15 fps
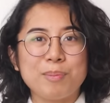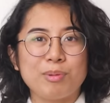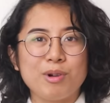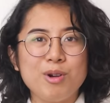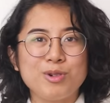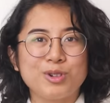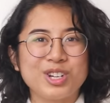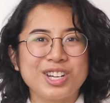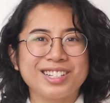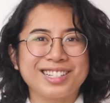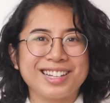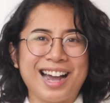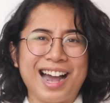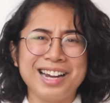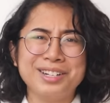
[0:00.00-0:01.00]
approach is
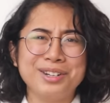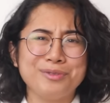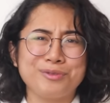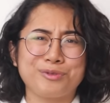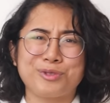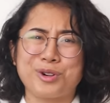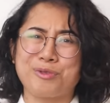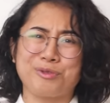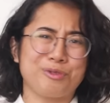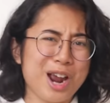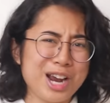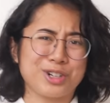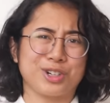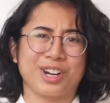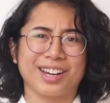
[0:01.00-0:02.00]
kind of
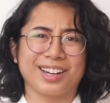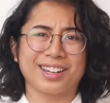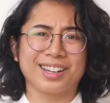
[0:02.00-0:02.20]
refreshing.